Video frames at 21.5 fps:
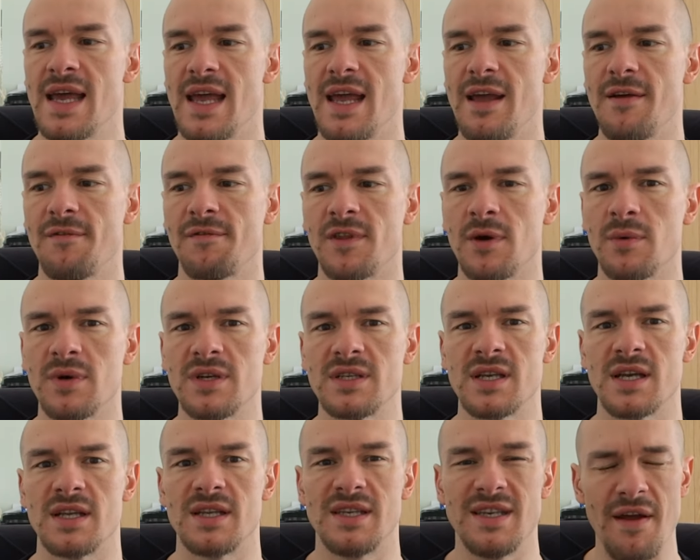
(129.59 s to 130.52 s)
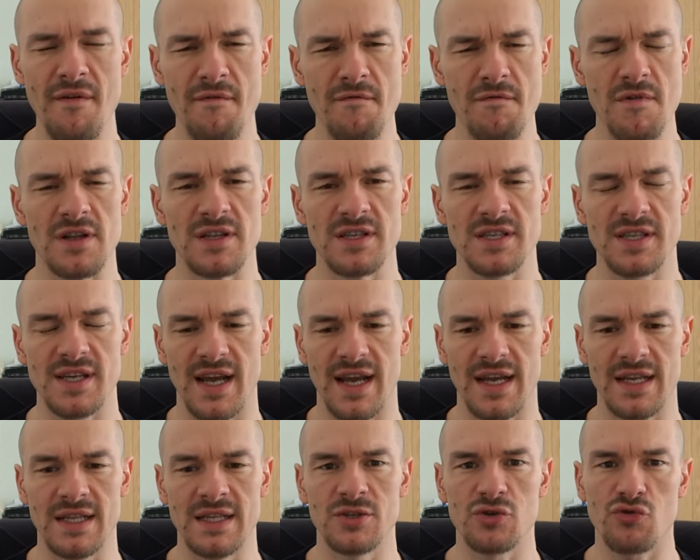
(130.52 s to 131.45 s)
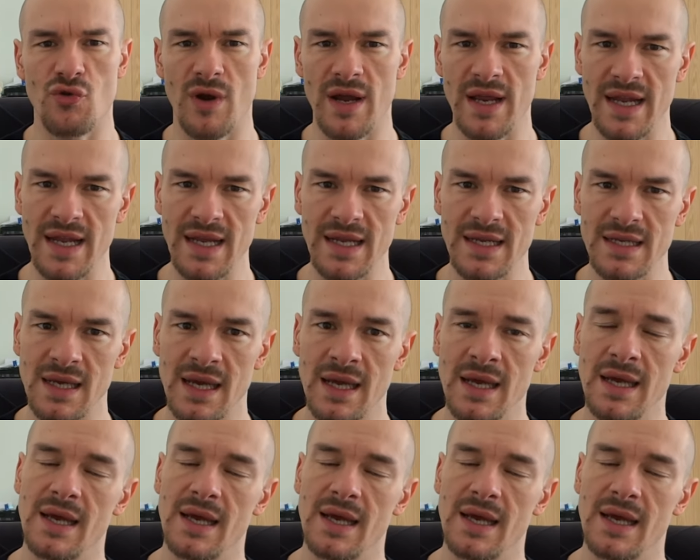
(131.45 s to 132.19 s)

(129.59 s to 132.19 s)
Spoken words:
if there was a difference in training